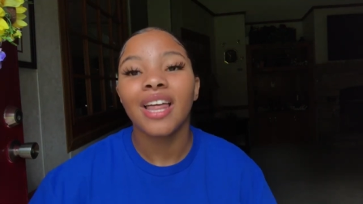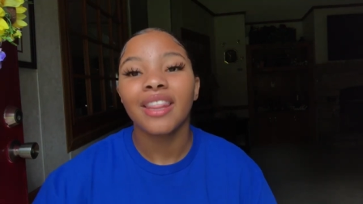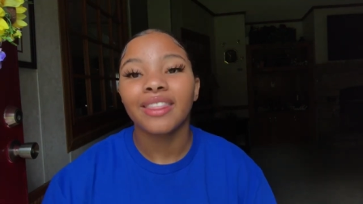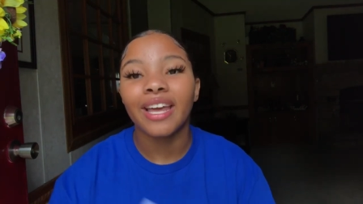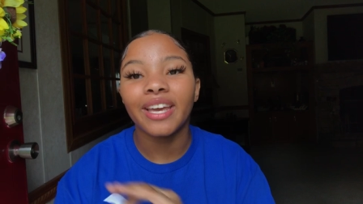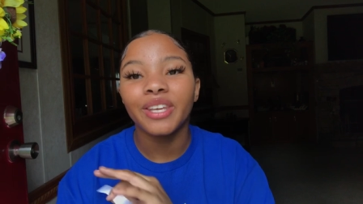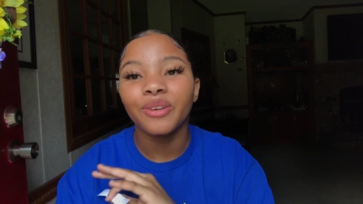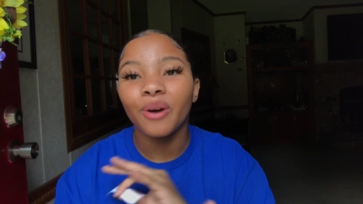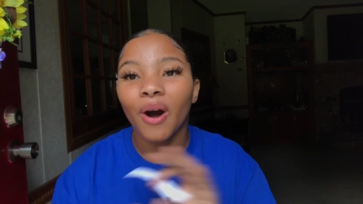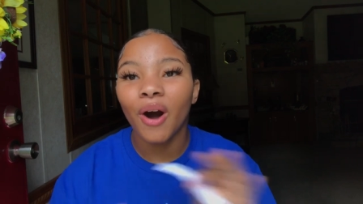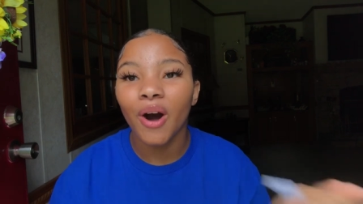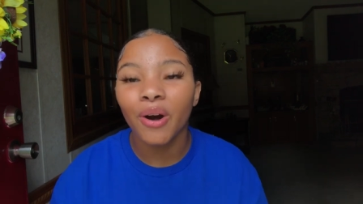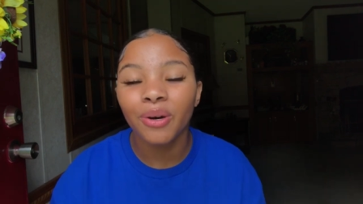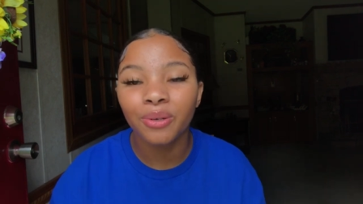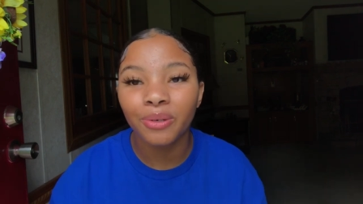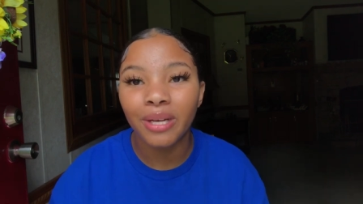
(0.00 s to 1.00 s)
Thank you
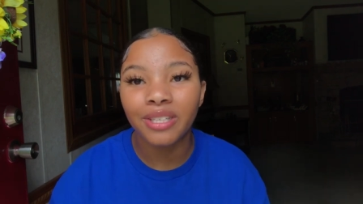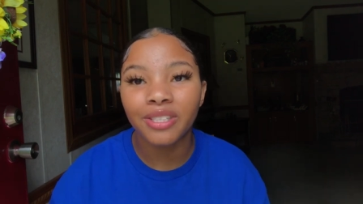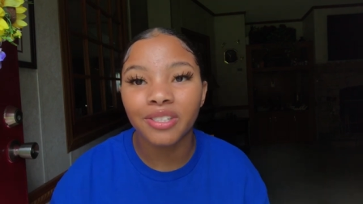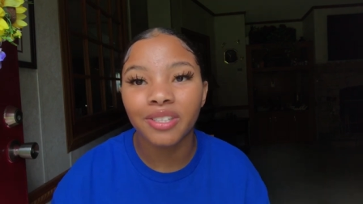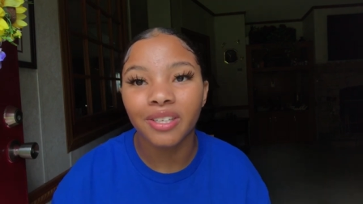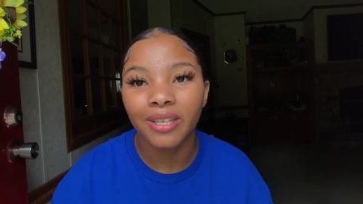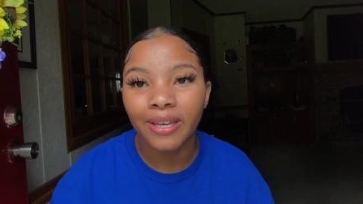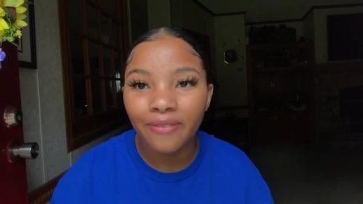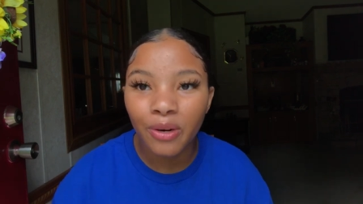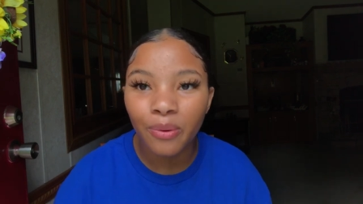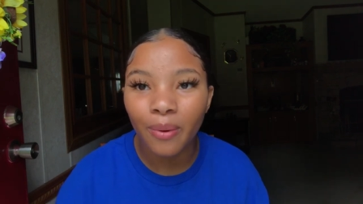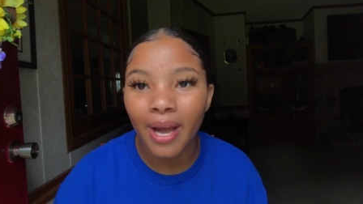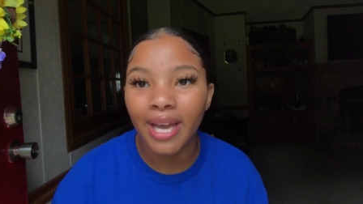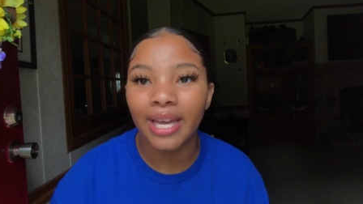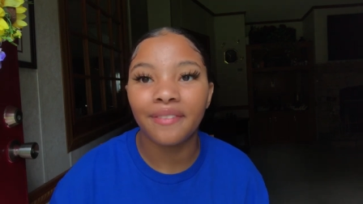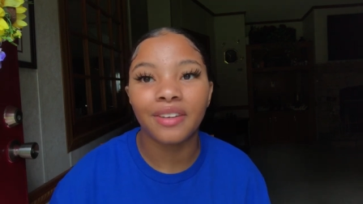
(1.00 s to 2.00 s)
all who entered the
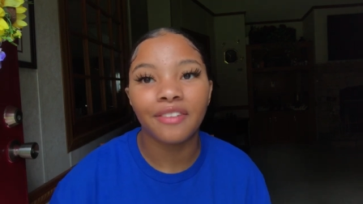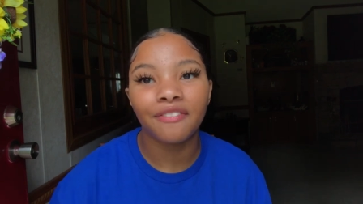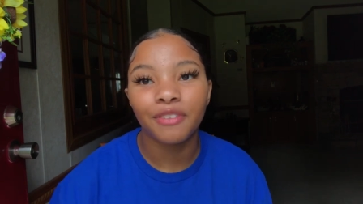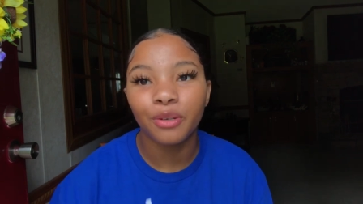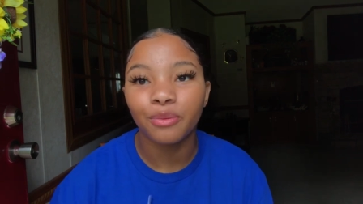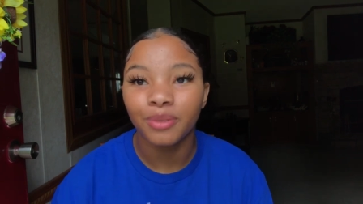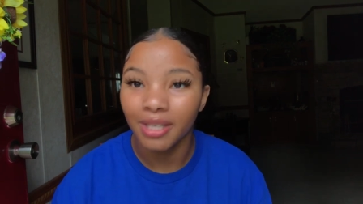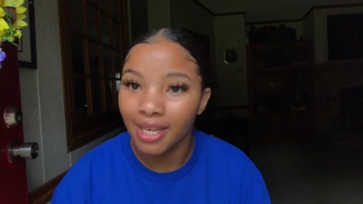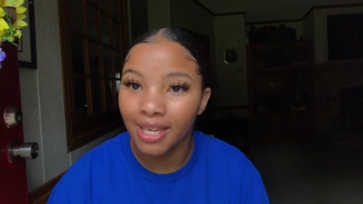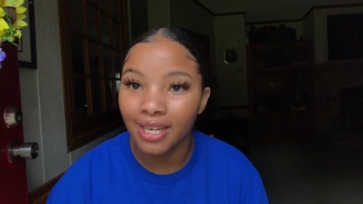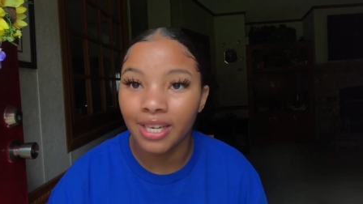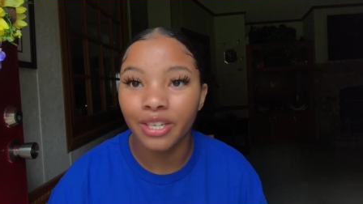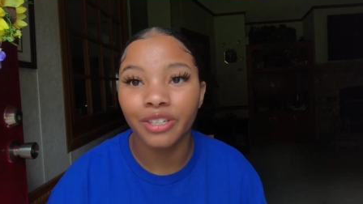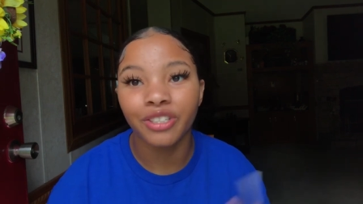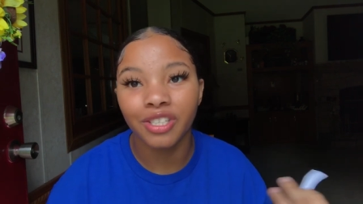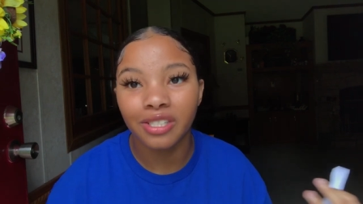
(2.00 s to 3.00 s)
giveaway, even if you didn't
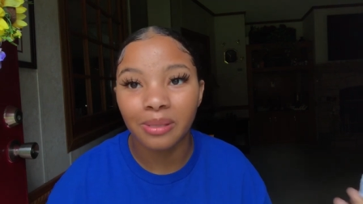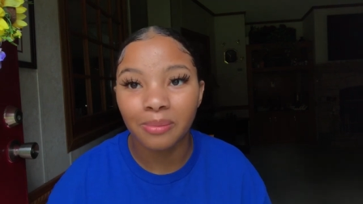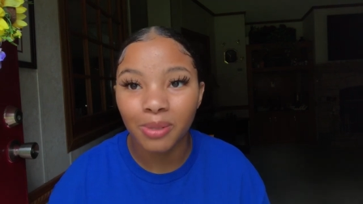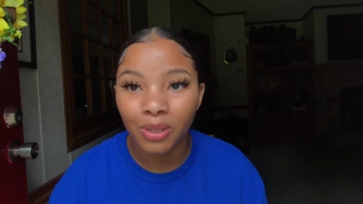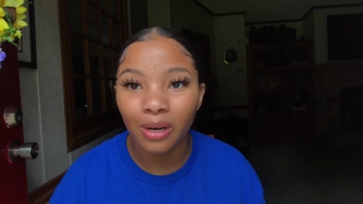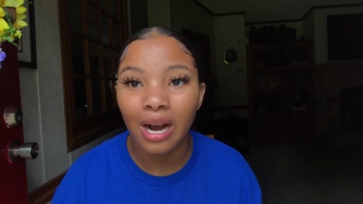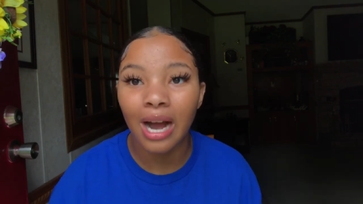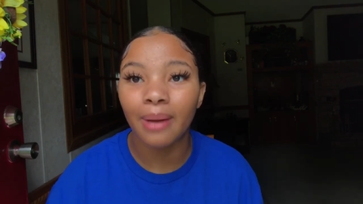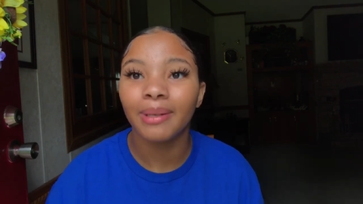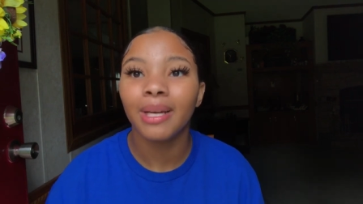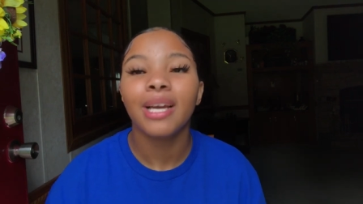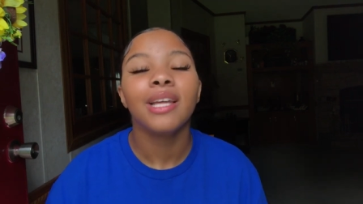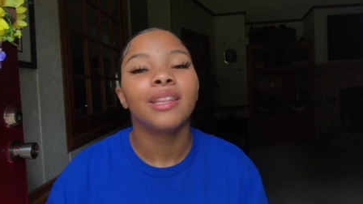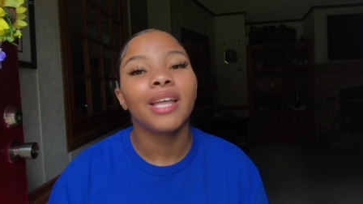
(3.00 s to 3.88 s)
and you're just subscribed.